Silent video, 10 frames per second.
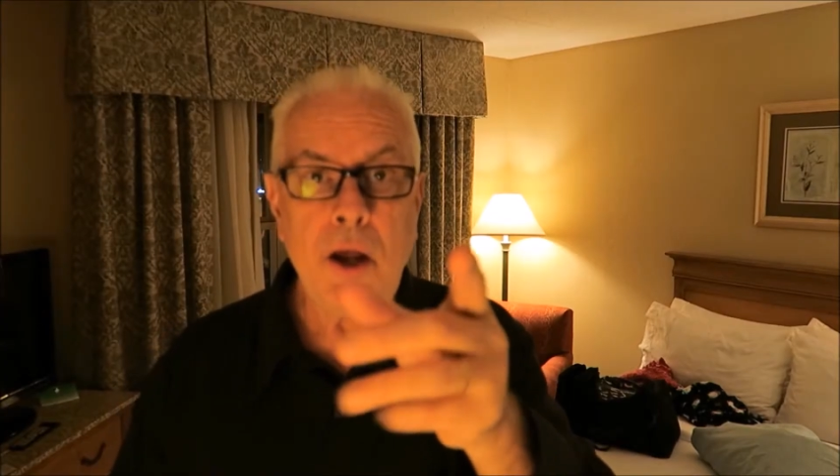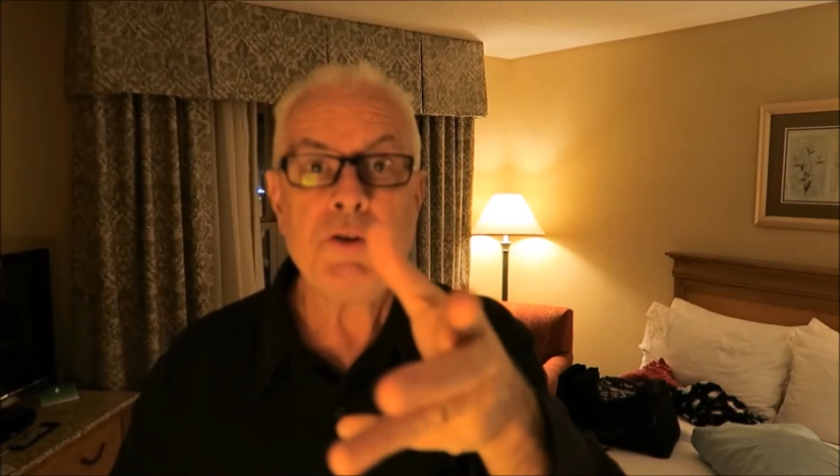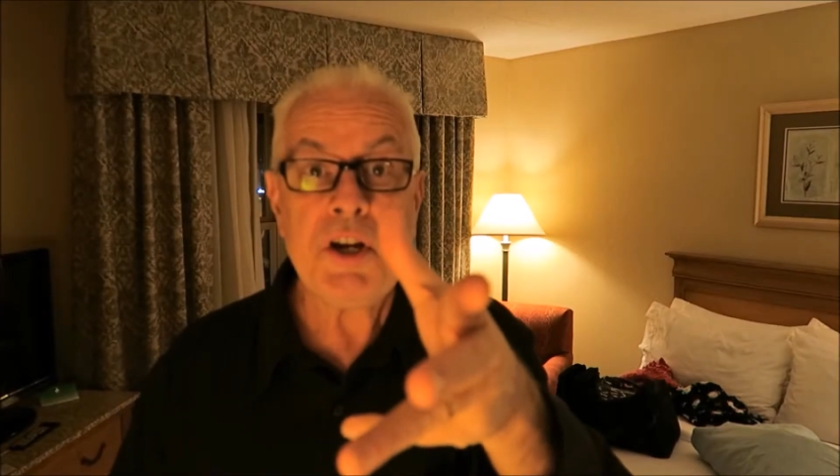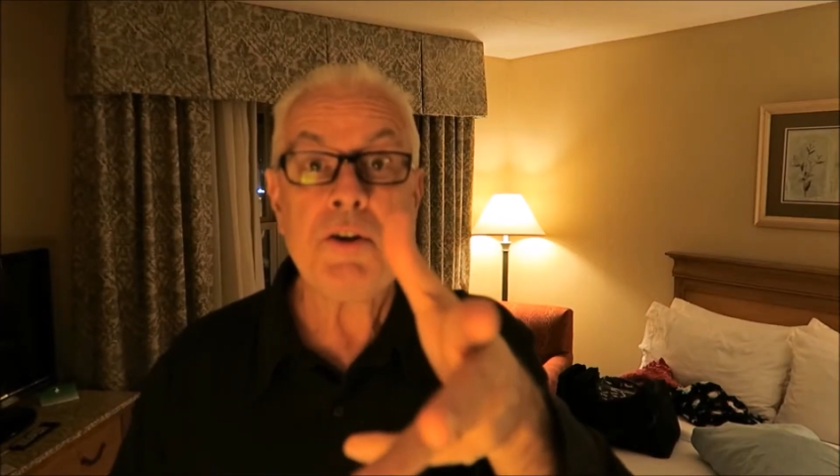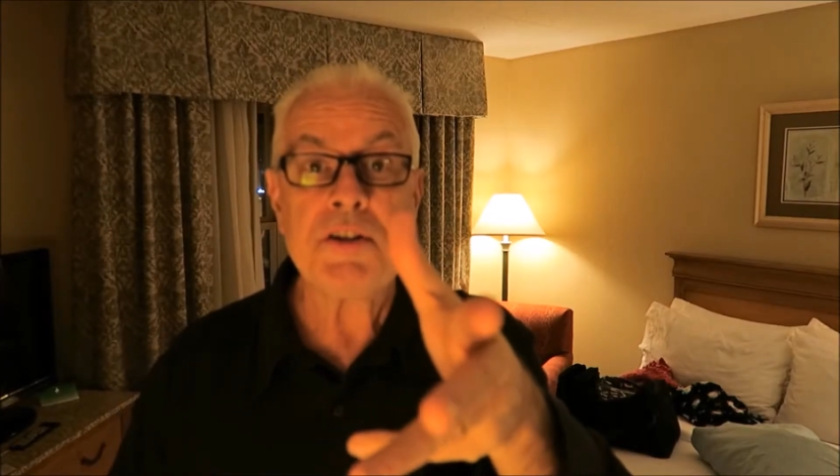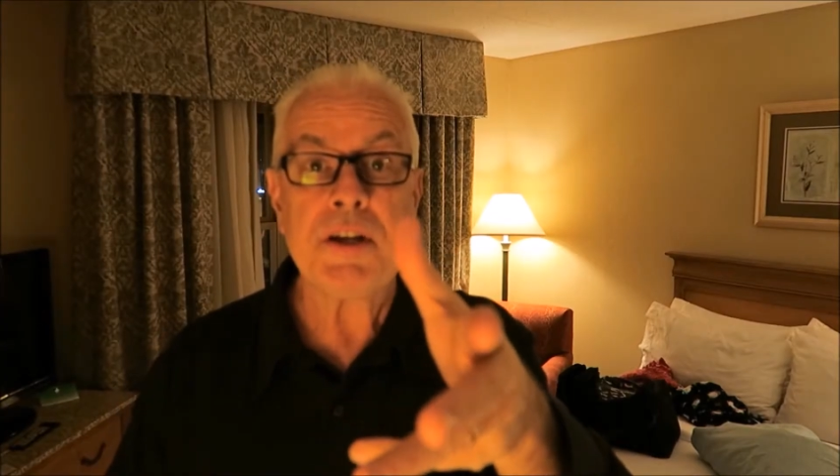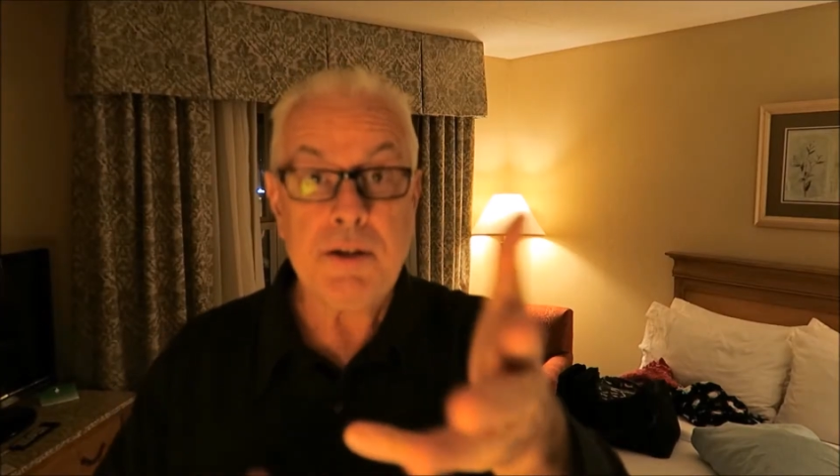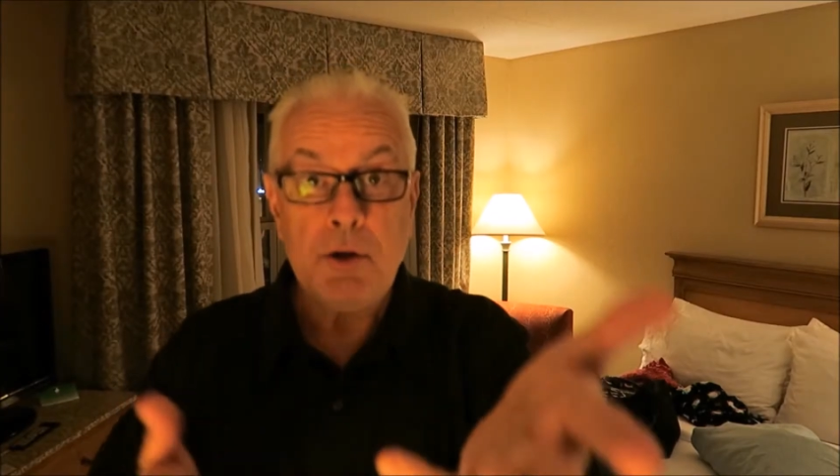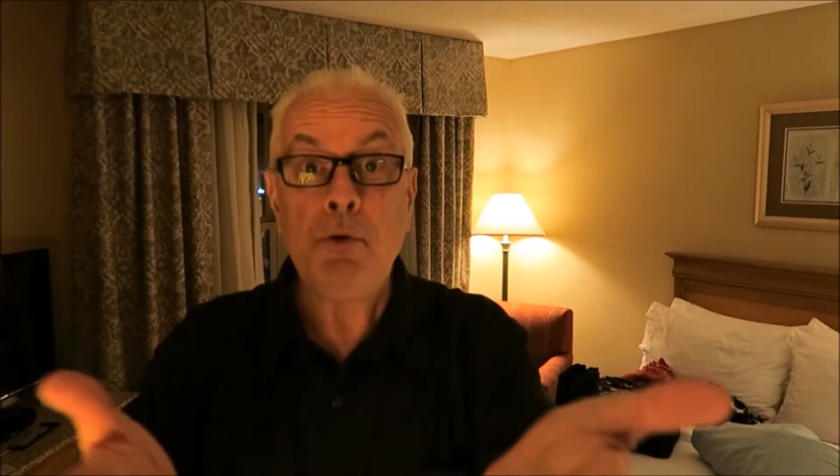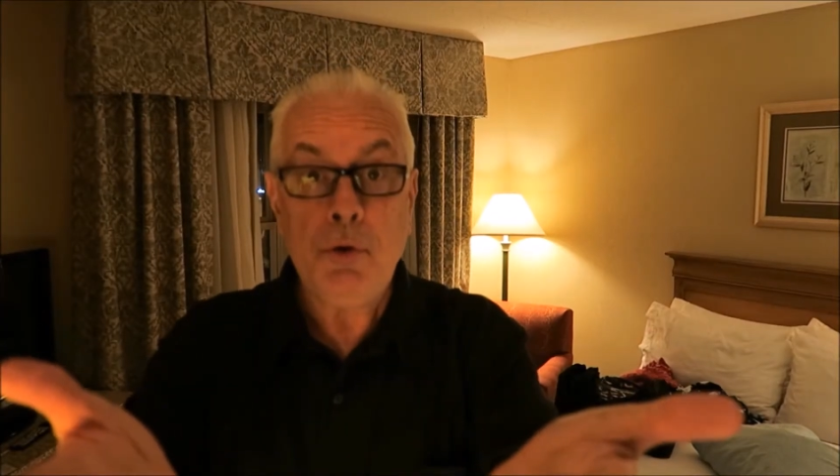No,
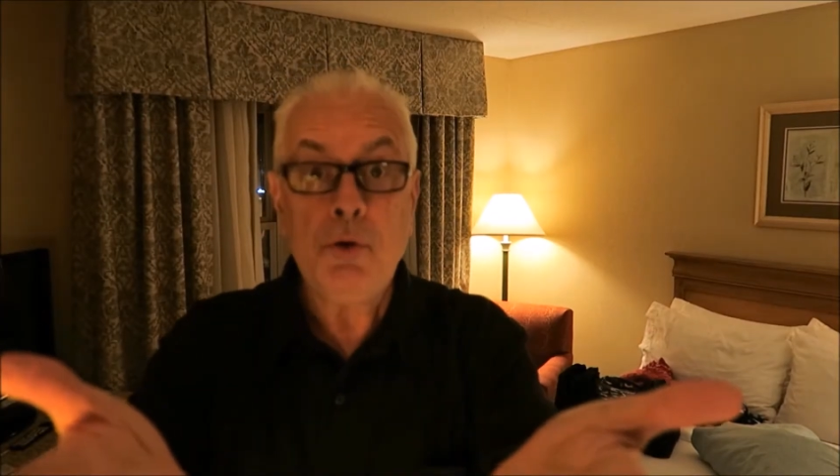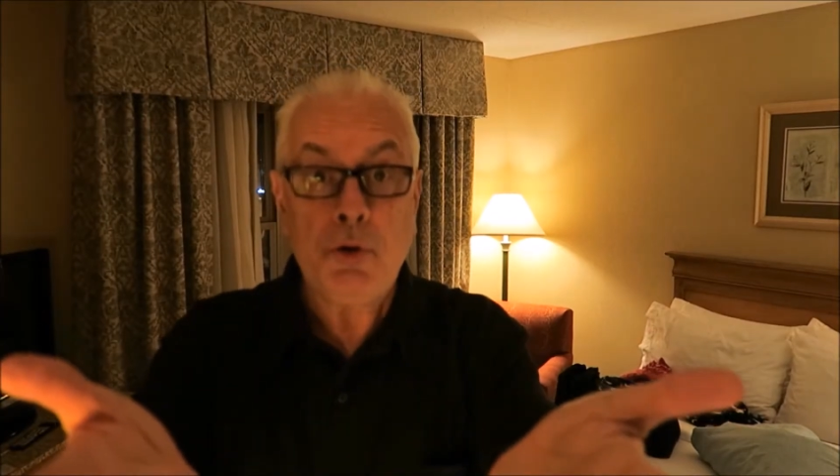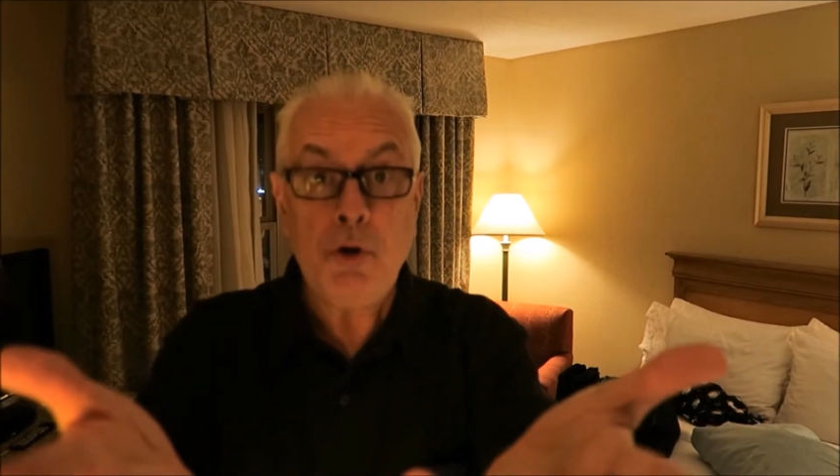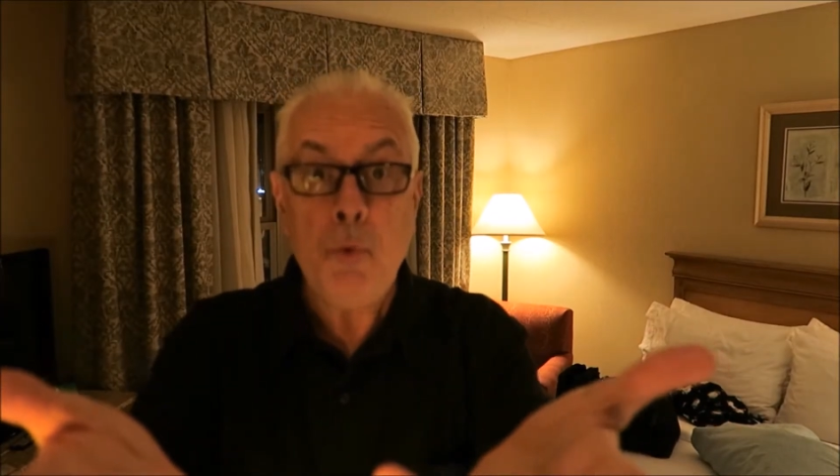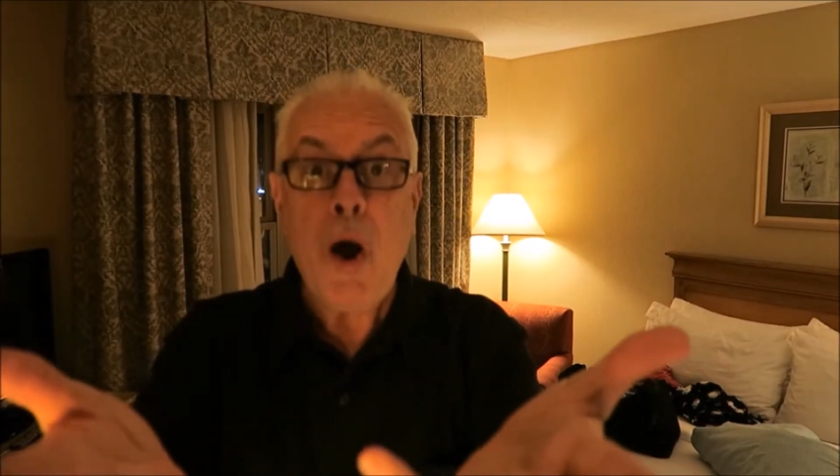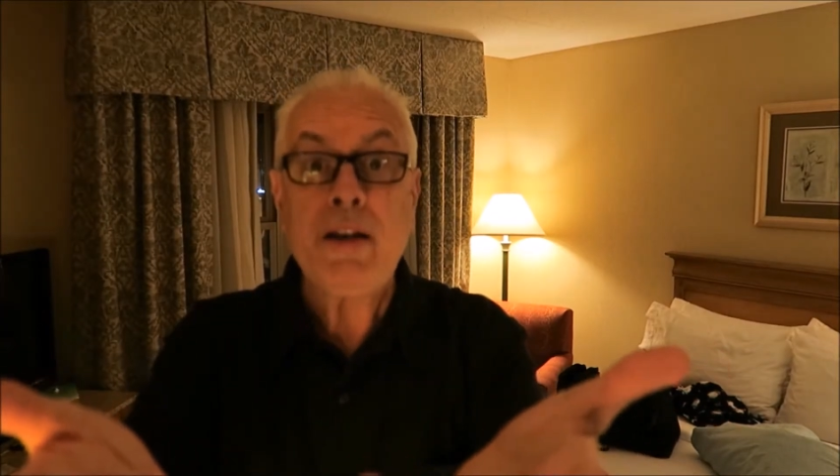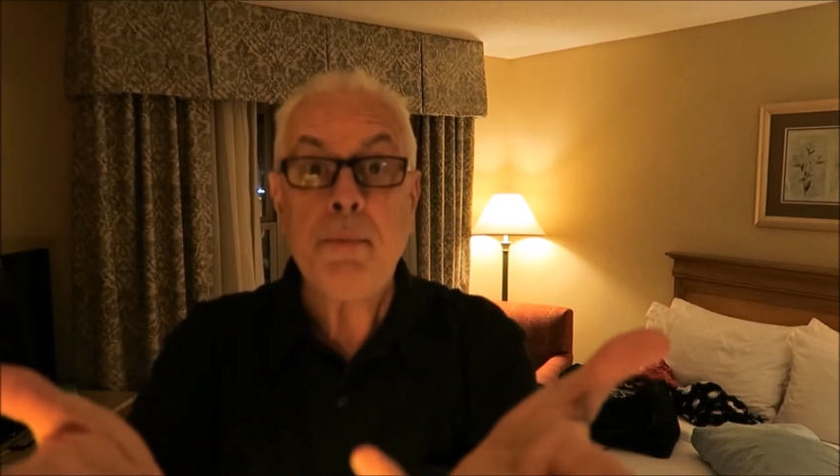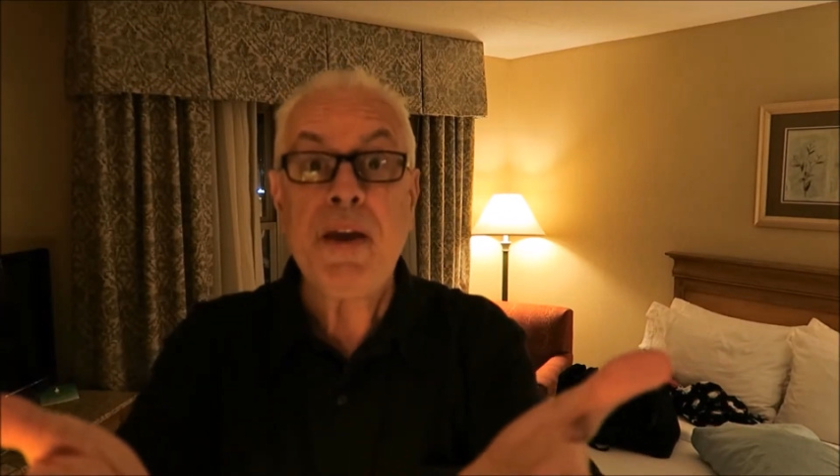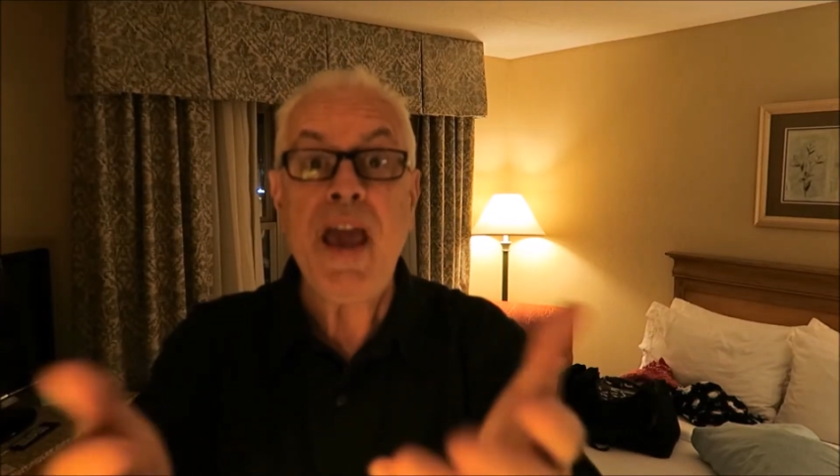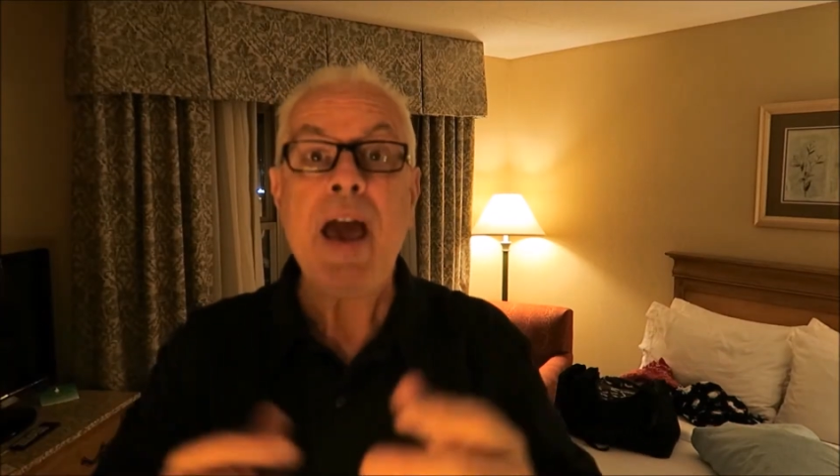seriously, do you
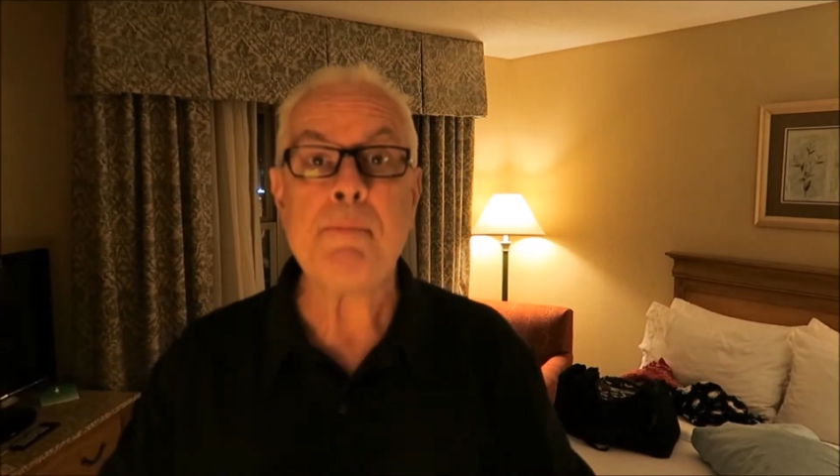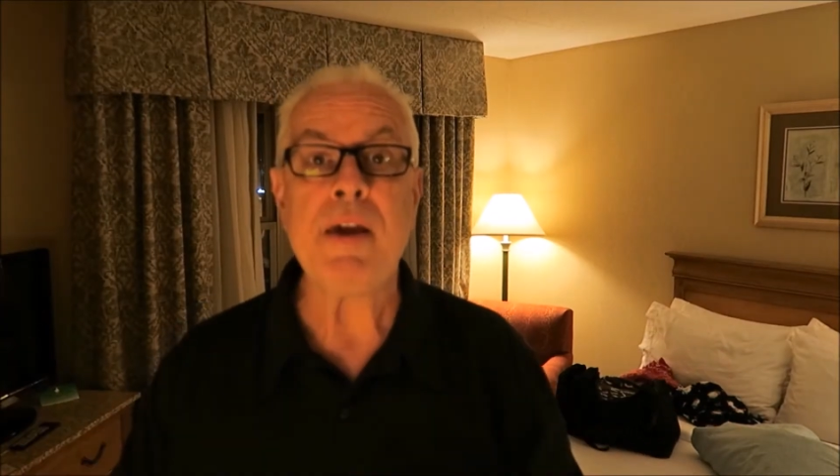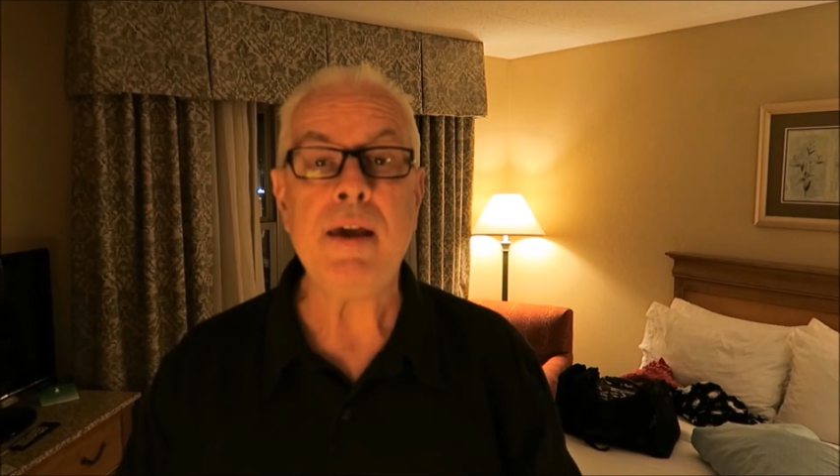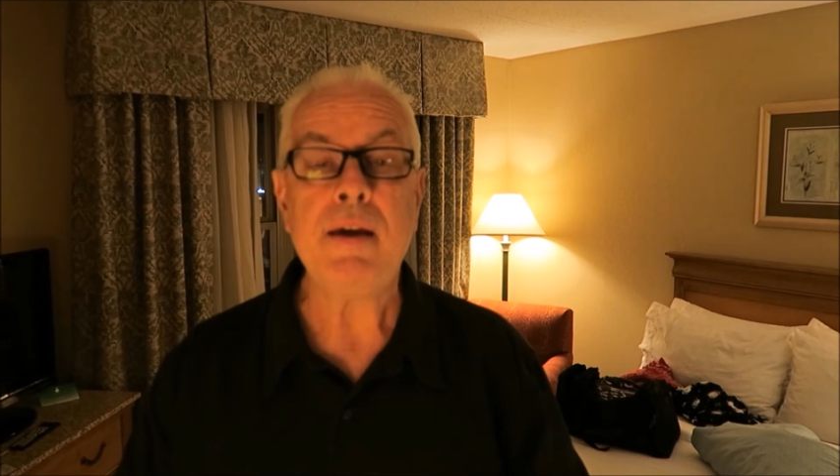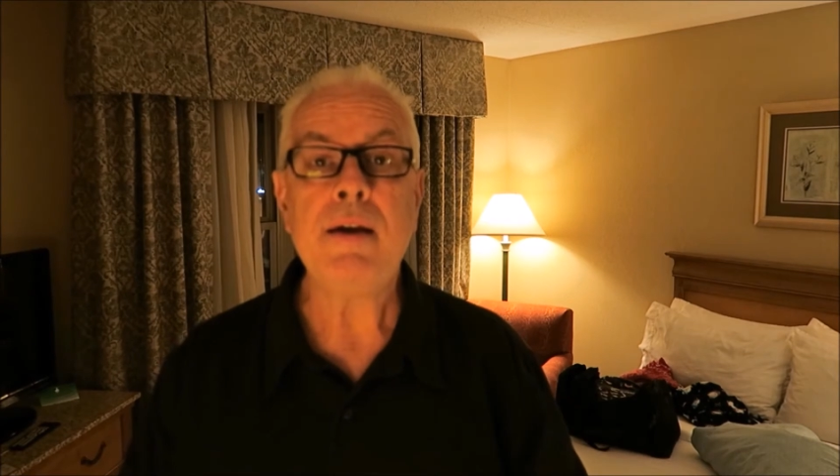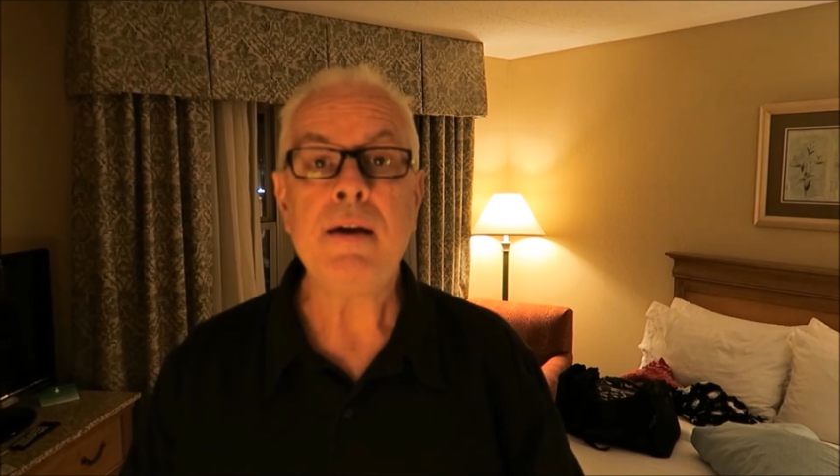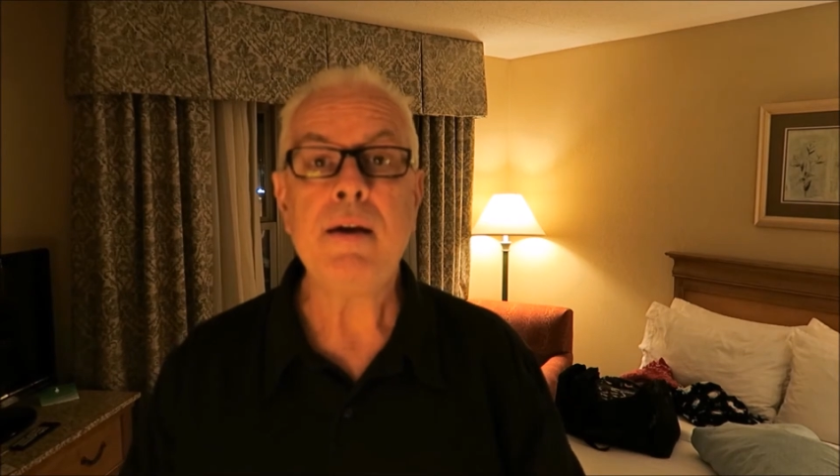want to be happy?